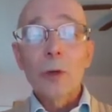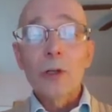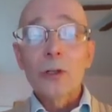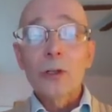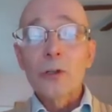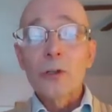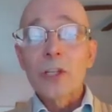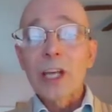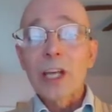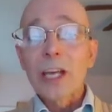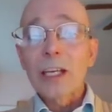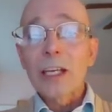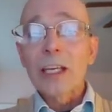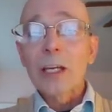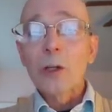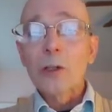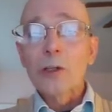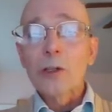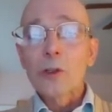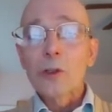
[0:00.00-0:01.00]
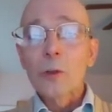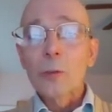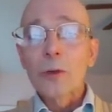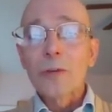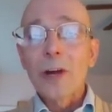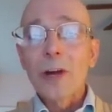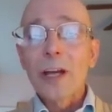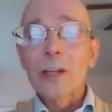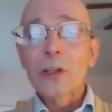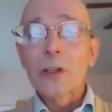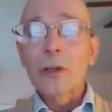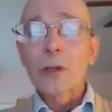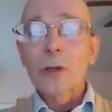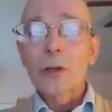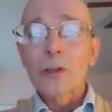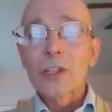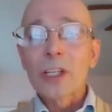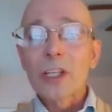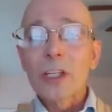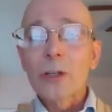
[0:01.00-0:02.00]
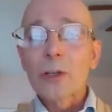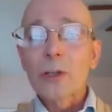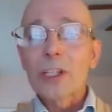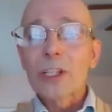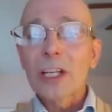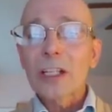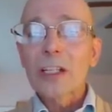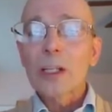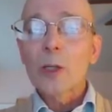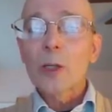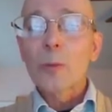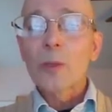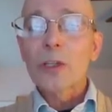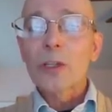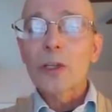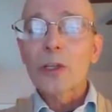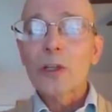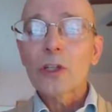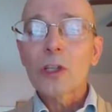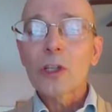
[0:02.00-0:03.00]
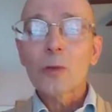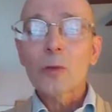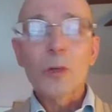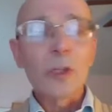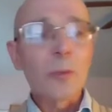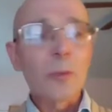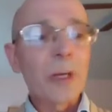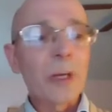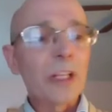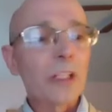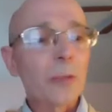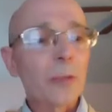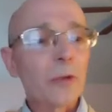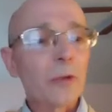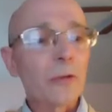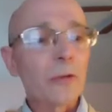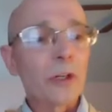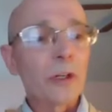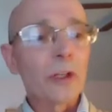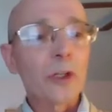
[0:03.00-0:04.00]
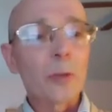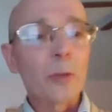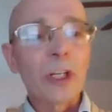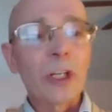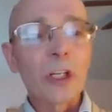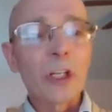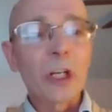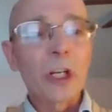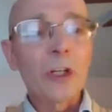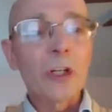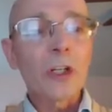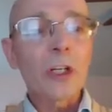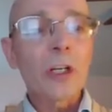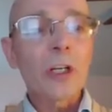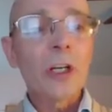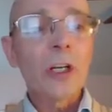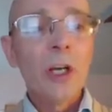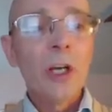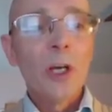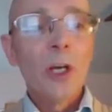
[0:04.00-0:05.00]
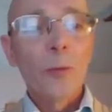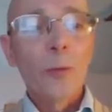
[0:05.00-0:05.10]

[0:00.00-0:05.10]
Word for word: Bartusiak held supervisory or senior technical positions responsible for instrumentation,